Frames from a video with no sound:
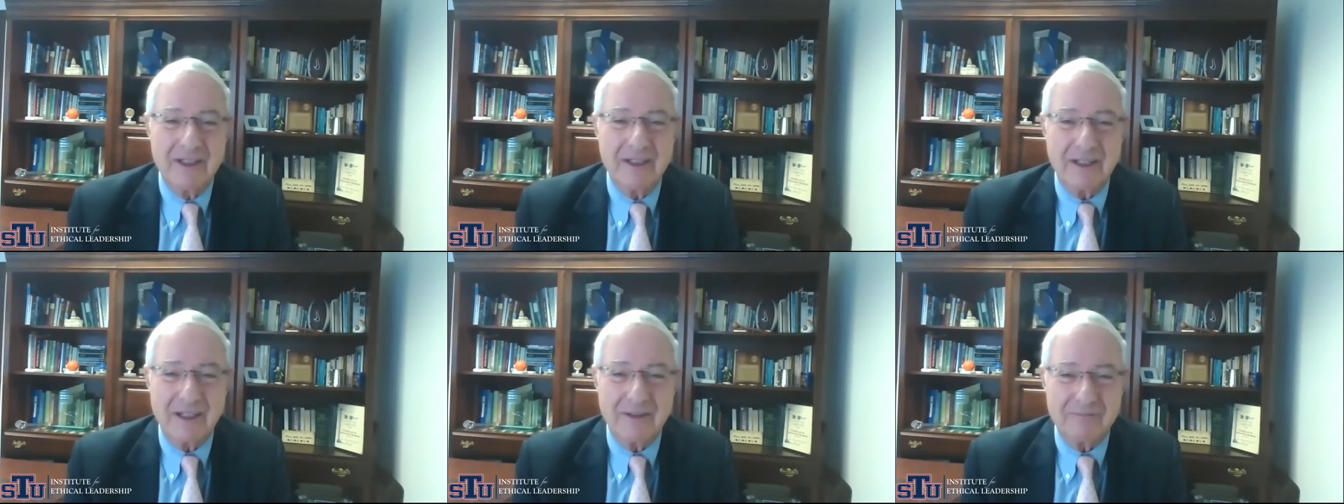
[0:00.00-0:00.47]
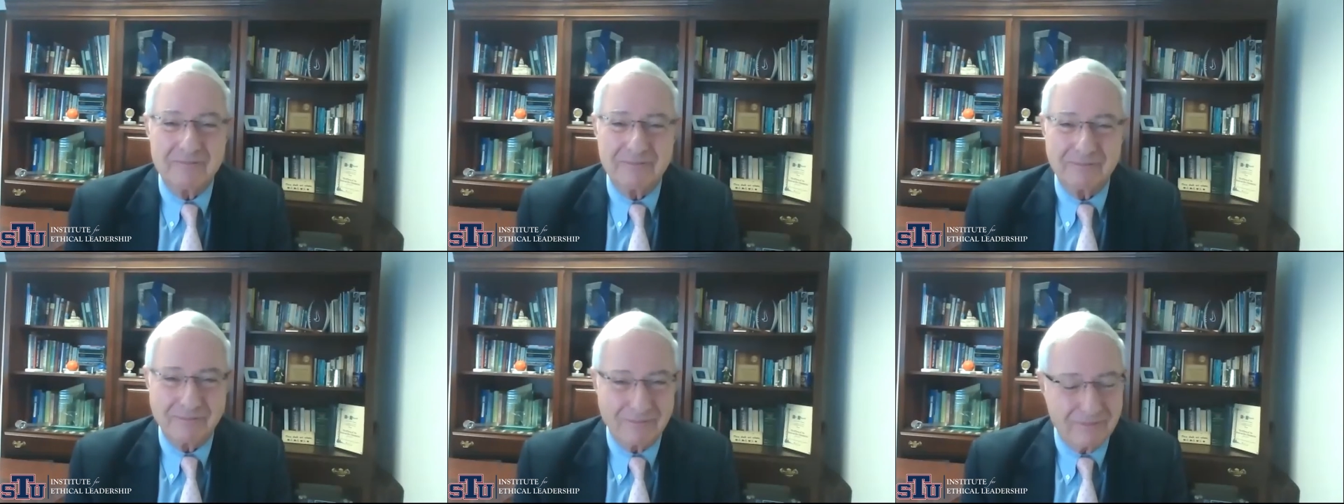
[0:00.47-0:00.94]

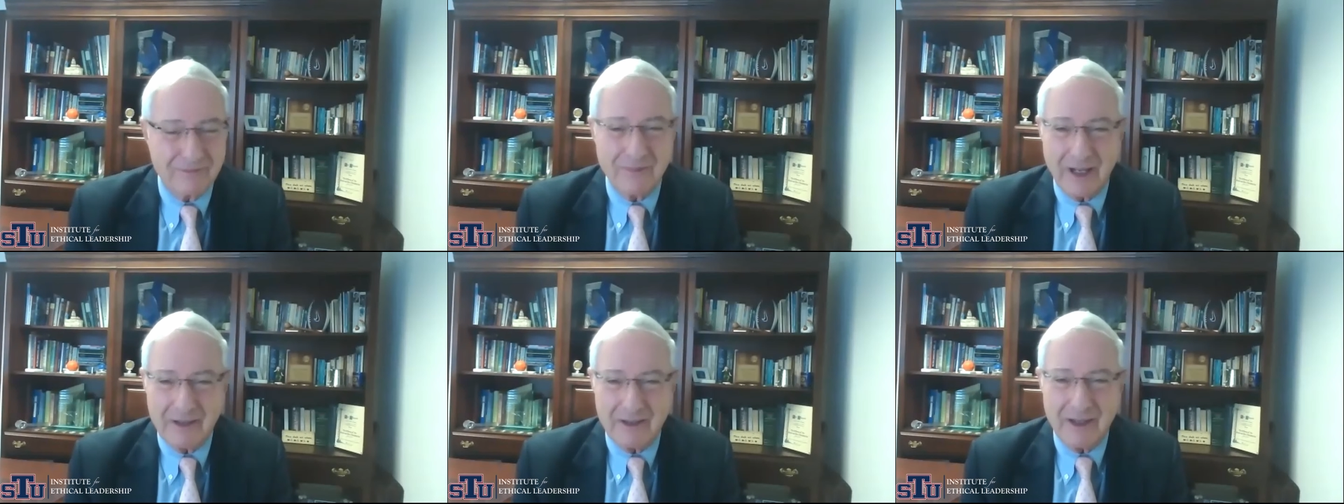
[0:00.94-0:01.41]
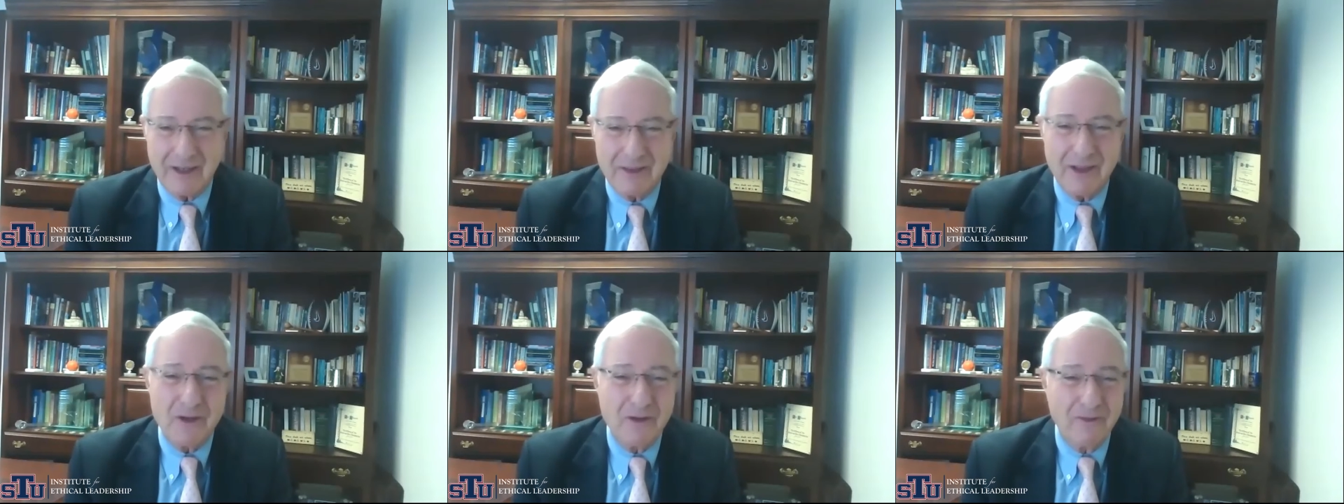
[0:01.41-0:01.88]
I
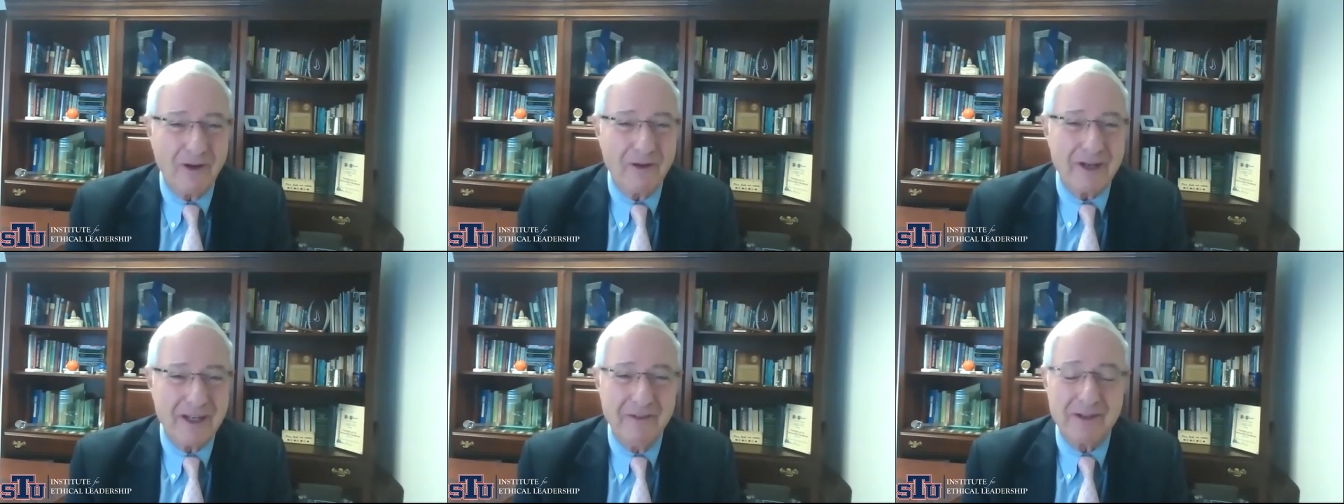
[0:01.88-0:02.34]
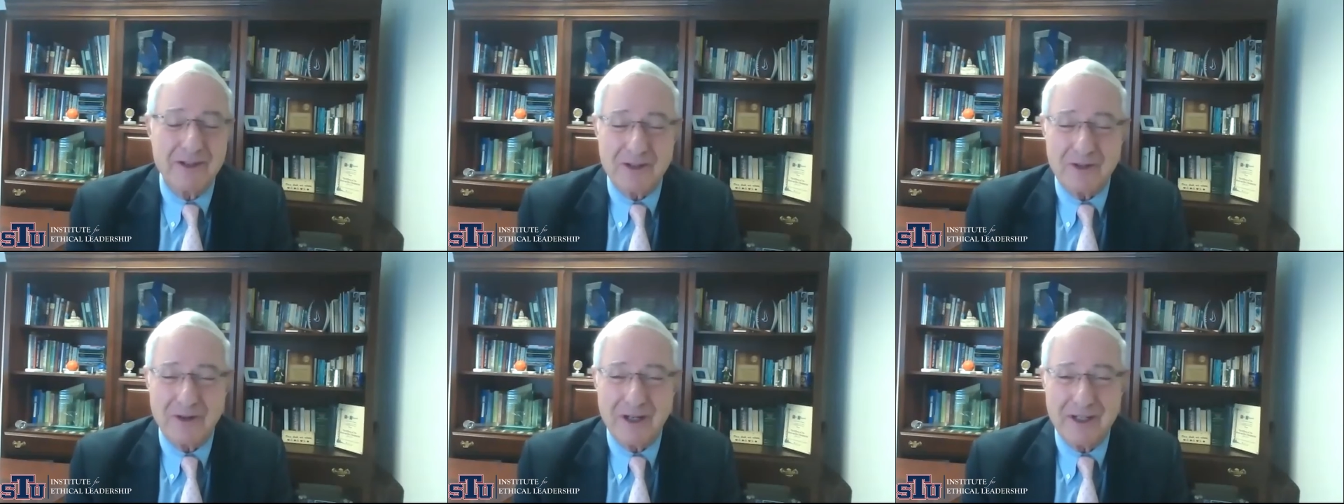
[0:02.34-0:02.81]
think you've already given us a
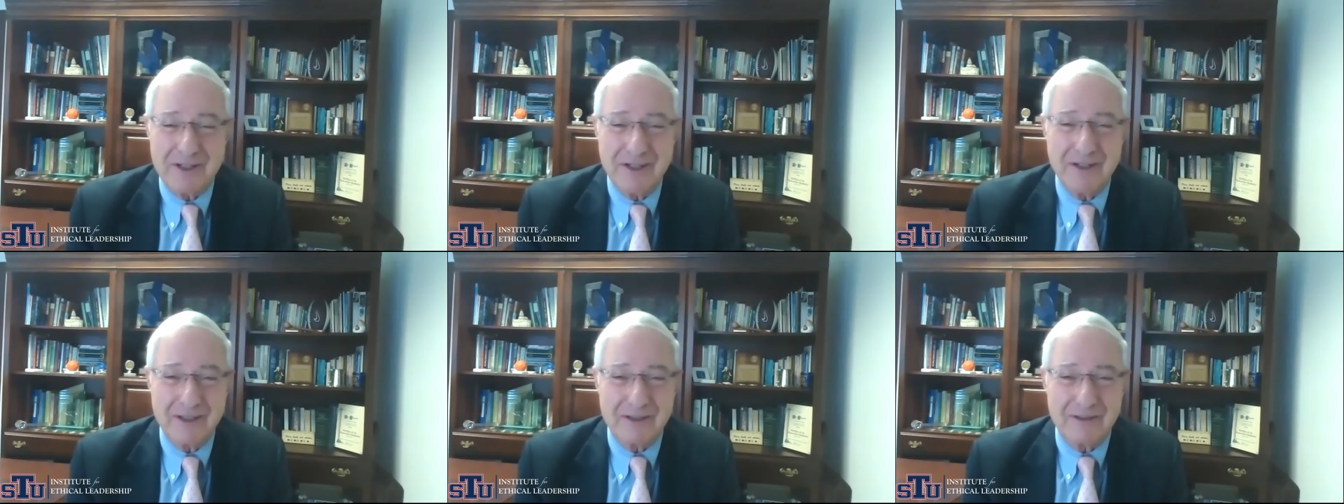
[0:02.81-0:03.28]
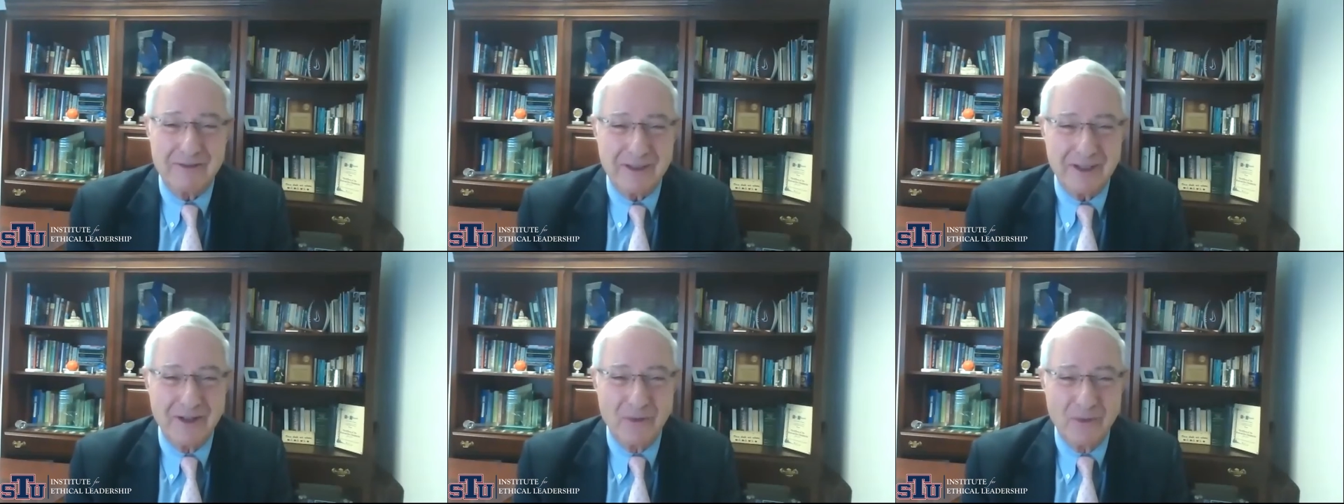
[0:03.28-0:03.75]
great deal
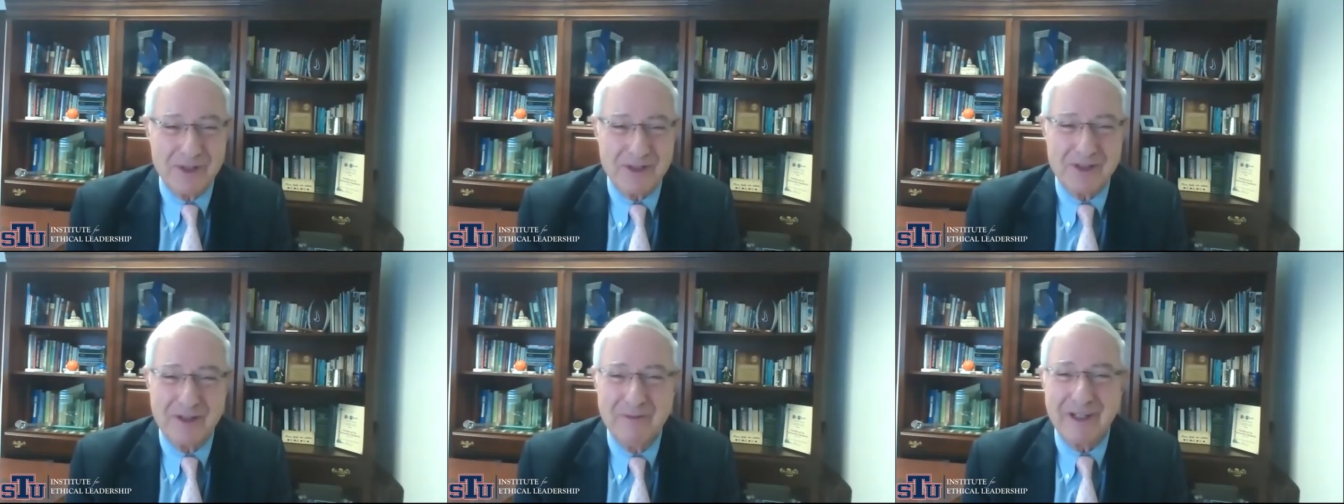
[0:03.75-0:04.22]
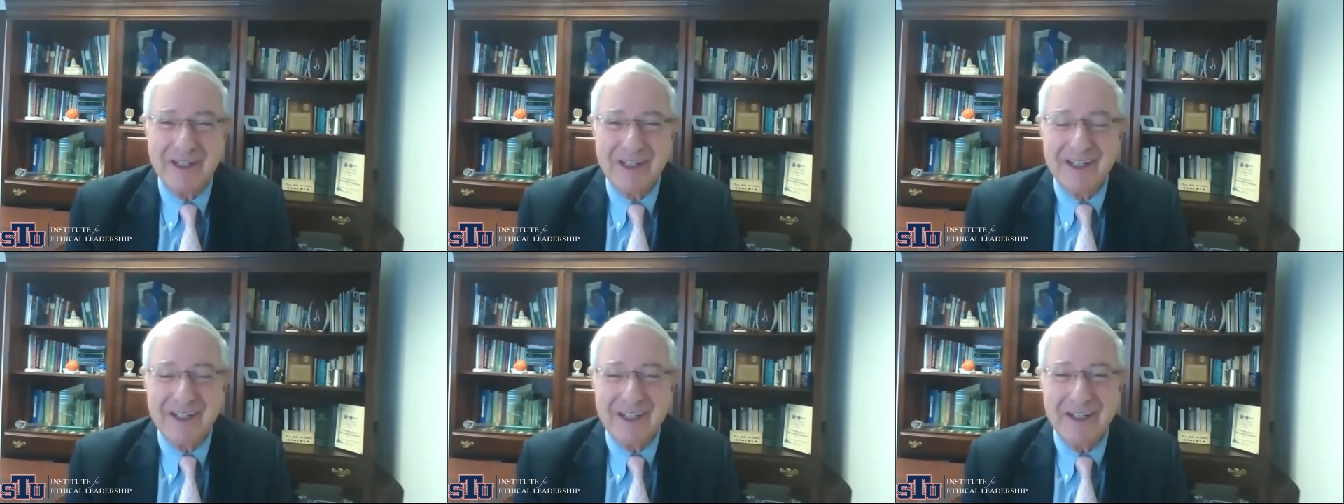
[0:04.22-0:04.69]
of wisdom, but
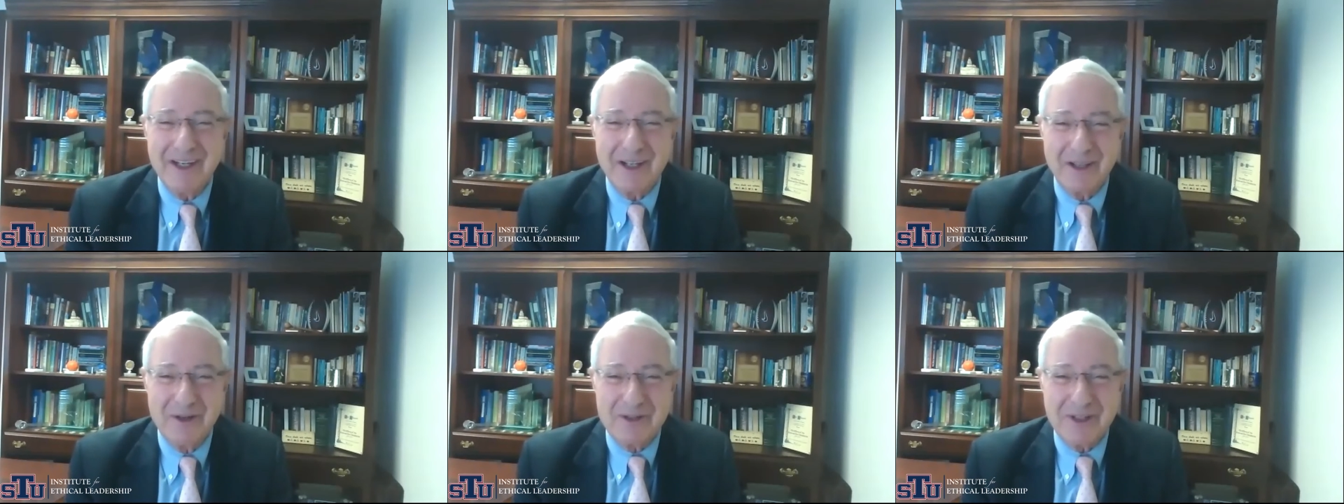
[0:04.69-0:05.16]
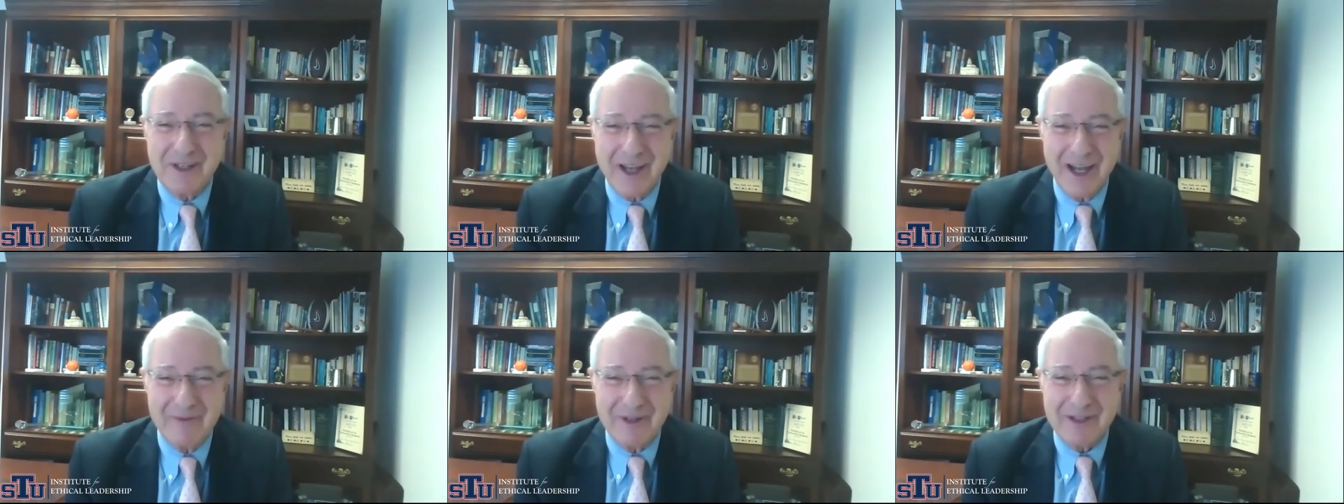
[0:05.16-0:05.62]
any closing
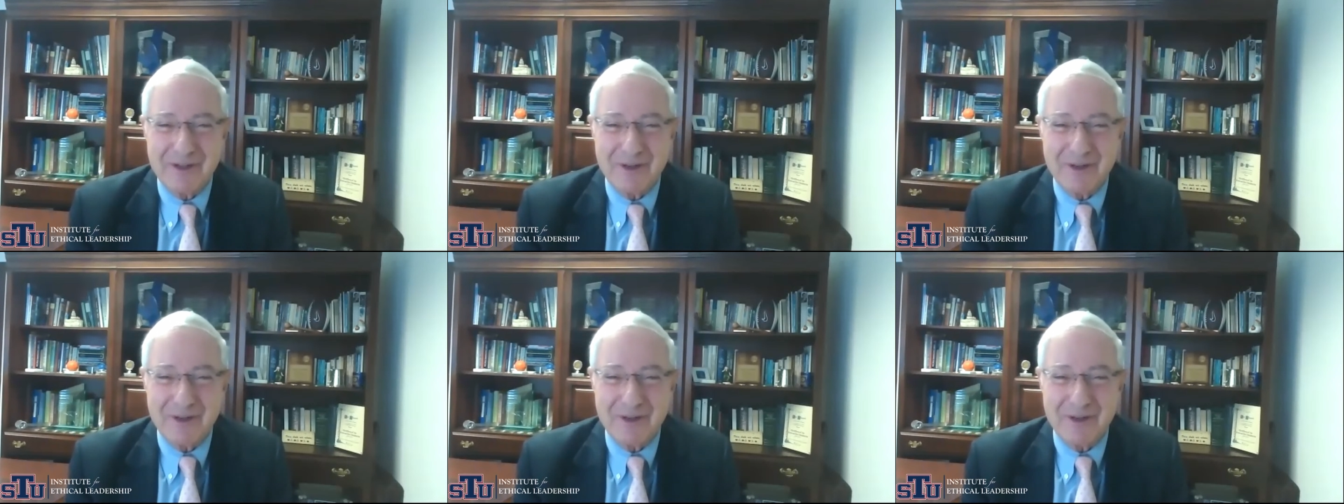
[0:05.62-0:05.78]
comments or